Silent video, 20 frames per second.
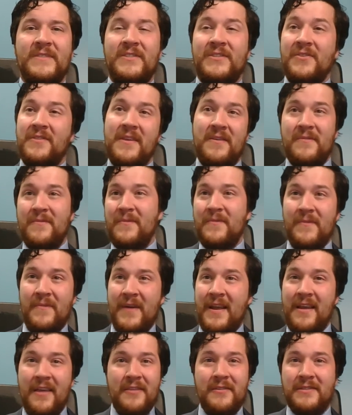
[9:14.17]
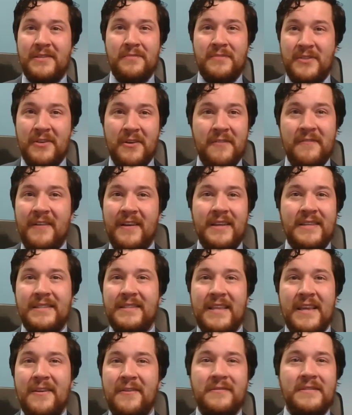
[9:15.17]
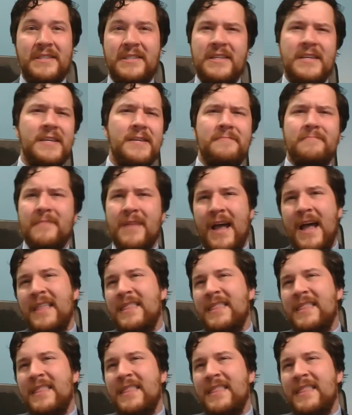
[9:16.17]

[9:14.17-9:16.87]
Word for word: So that when others observe us, they don't see,